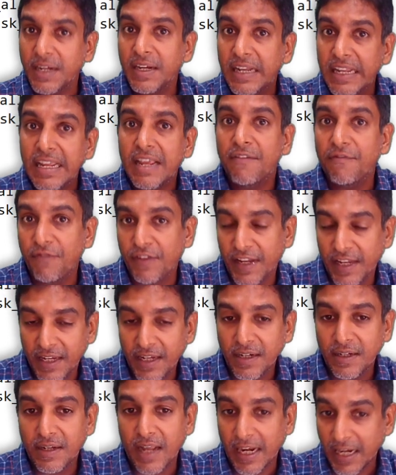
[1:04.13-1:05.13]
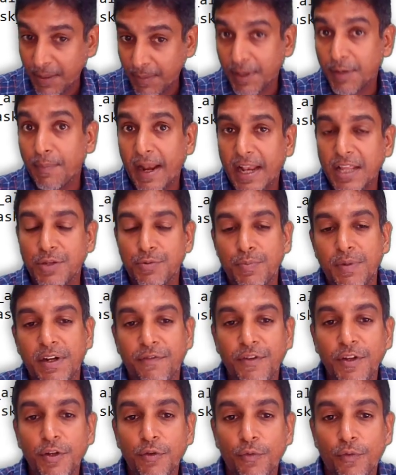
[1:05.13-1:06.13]
a DMV, Dynamic Management
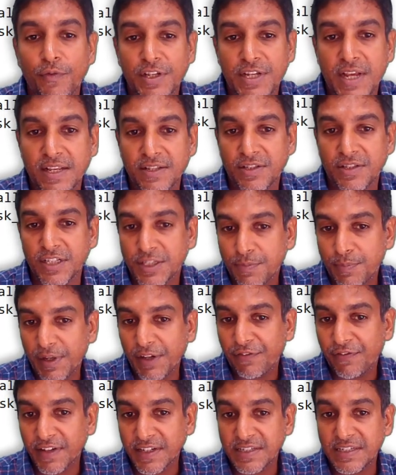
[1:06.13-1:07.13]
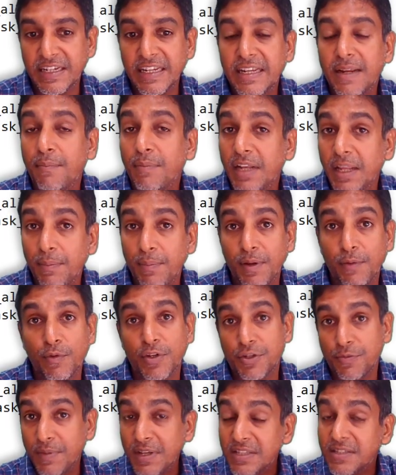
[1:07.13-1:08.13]
View, which has this prefix DMDB,
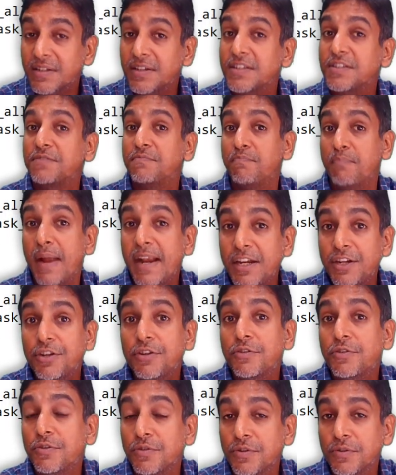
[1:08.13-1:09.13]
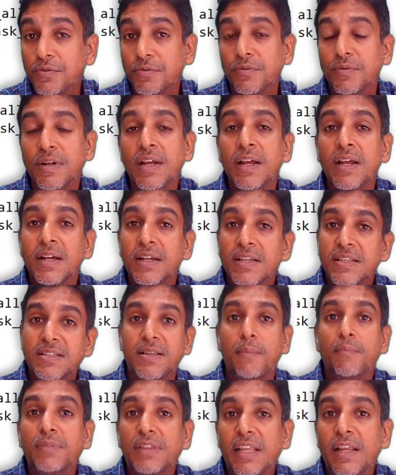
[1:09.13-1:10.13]
which means it is meant to do
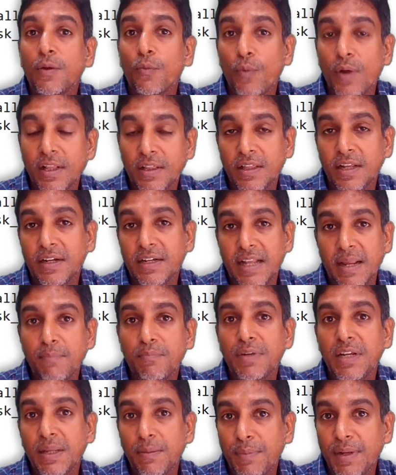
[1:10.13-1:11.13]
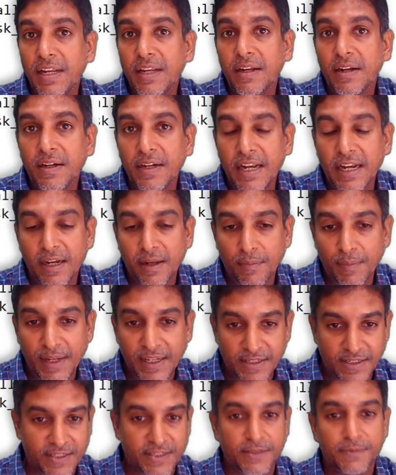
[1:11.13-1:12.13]
something with TempDB
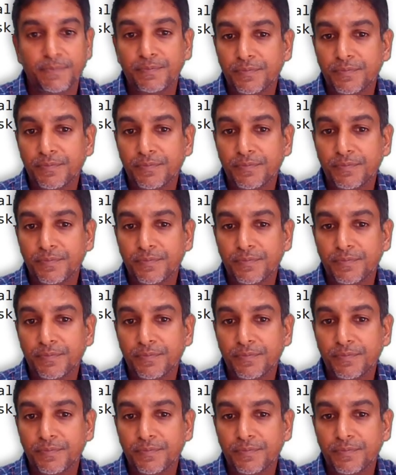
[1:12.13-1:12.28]
database.